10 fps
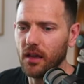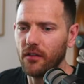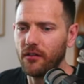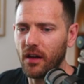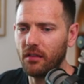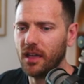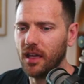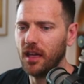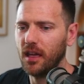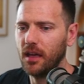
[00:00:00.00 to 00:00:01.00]
Very
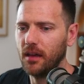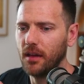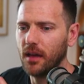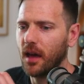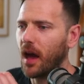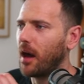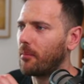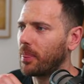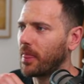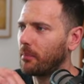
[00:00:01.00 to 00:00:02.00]
key
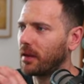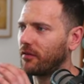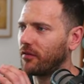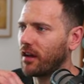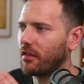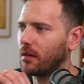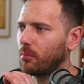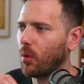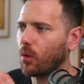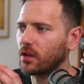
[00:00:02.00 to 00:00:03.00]
um, but very
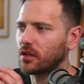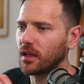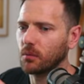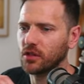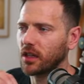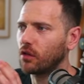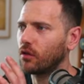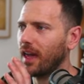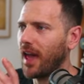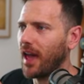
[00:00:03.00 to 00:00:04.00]
important to double check. You
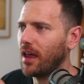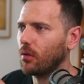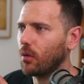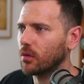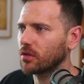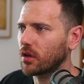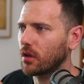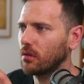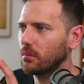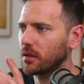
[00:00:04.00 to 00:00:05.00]
can
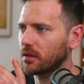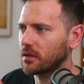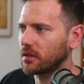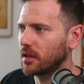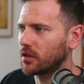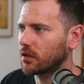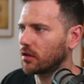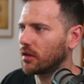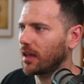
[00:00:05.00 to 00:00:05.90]
also, because there's an intro, you